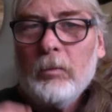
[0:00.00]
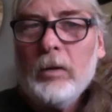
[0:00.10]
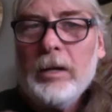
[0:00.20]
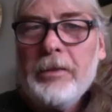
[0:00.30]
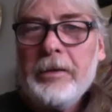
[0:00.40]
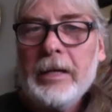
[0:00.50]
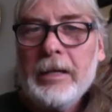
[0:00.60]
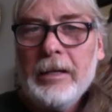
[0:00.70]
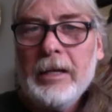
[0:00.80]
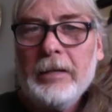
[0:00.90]
one thing
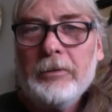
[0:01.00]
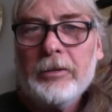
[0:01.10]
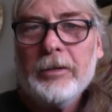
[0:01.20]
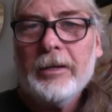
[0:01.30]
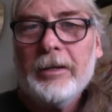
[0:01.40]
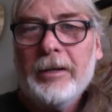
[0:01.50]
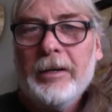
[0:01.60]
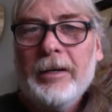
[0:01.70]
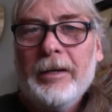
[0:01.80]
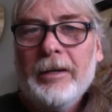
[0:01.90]
in nature
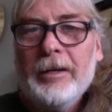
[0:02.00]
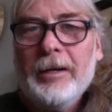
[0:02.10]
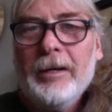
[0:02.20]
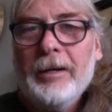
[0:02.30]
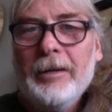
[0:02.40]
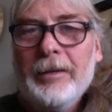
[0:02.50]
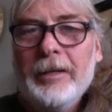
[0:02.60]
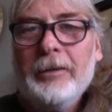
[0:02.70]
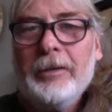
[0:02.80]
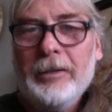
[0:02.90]
uh, that
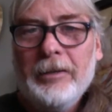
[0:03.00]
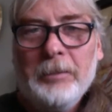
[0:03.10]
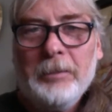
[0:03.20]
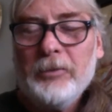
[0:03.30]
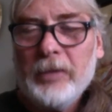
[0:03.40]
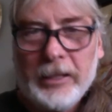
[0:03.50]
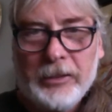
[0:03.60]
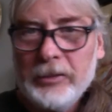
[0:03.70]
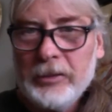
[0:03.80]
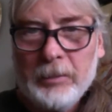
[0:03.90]
you can deepen
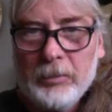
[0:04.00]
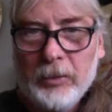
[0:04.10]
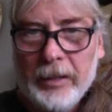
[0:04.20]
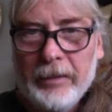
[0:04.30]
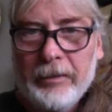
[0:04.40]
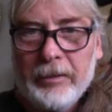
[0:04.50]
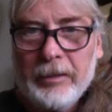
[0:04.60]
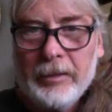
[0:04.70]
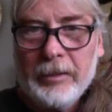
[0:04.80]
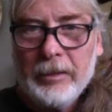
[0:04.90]
relationship with,
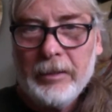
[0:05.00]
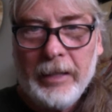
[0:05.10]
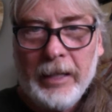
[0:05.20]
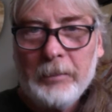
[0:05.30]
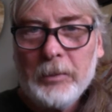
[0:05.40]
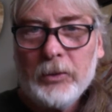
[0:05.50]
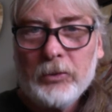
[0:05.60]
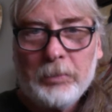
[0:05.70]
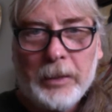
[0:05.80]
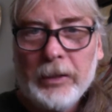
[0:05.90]
animals,
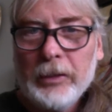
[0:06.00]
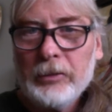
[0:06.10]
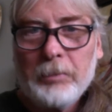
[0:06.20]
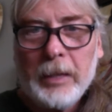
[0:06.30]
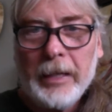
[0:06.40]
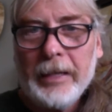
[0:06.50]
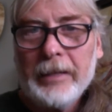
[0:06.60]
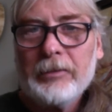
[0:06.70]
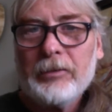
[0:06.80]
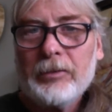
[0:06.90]
birds,
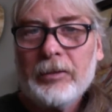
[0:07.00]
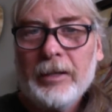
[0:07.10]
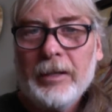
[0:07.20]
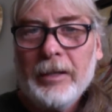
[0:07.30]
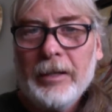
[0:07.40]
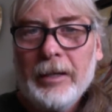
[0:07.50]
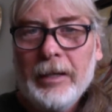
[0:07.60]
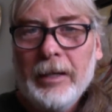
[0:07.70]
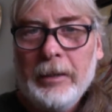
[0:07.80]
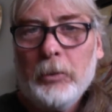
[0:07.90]
plants,
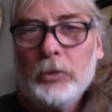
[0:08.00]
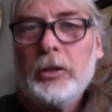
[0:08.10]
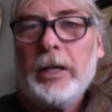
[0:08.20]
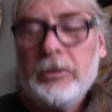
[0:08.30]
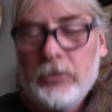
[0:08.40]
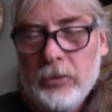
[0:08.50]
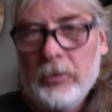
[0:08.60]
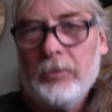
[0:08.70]
and it will change you.